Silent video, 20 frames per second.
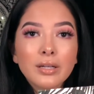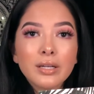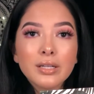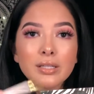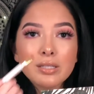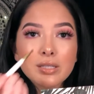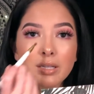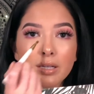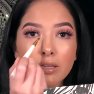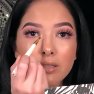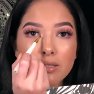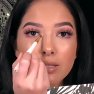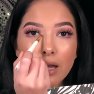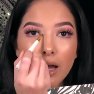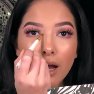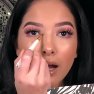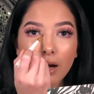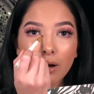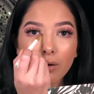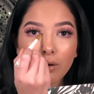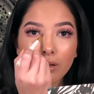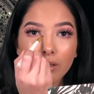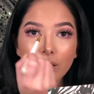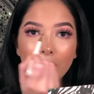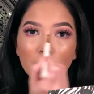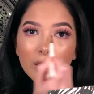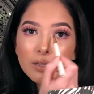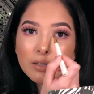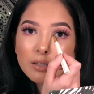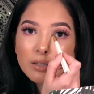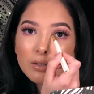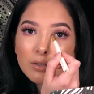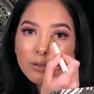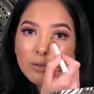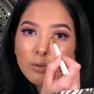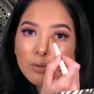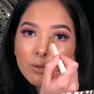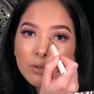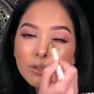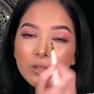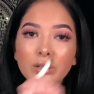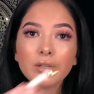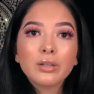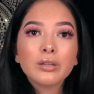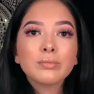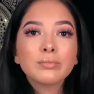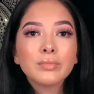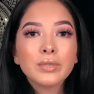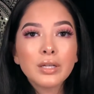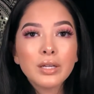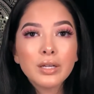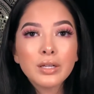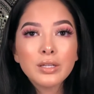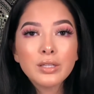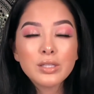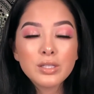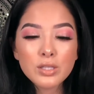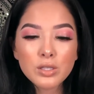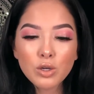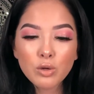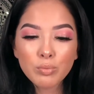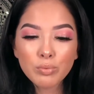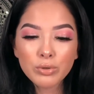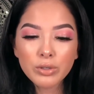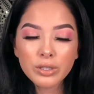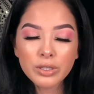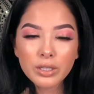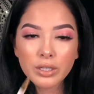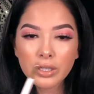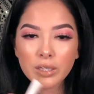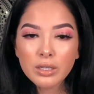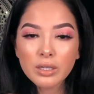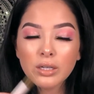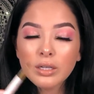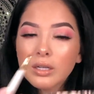It stands out a lot in the inner corner. It's so pretty.